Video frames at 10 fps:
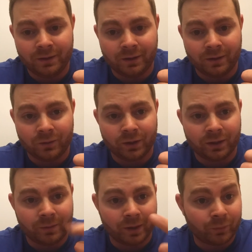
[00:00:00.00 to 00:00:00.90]
Or you
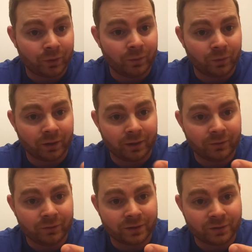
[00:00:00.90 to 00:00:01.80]
can buy pre-workout,
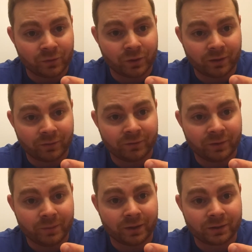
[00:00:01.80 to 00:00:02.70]
which is 40 or
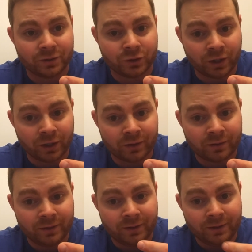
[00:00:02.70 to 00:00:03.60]
50 bucks a jar.
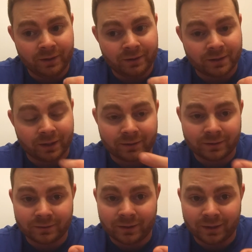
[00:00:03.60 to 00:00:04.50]
It's got the
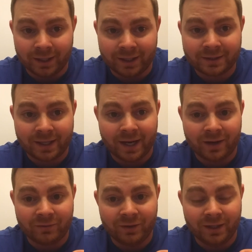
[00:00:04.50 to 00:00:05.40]
less
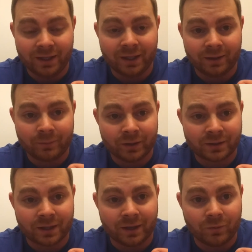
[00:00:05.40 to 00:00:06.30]
caffeine in it, but it's
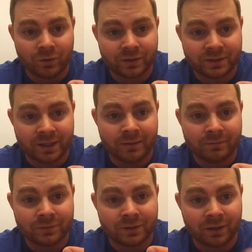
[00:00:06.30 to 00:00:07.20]
got more
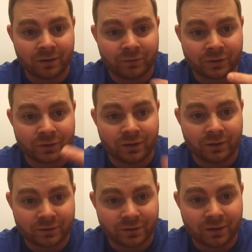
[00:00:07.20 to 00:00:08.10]
stems and artificial
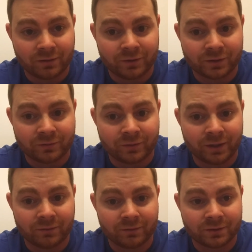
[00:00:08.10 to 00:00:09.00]
colors and artificial
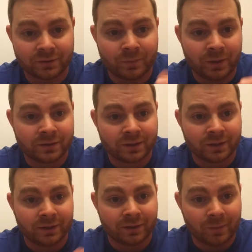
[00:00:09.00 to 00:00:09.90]
flavors. It's
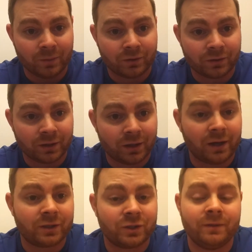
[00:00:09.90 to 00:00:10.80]
basically a chemical
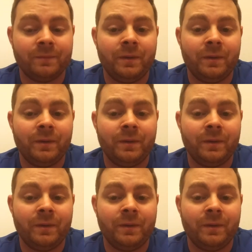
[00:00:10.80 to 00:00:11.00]
concoction.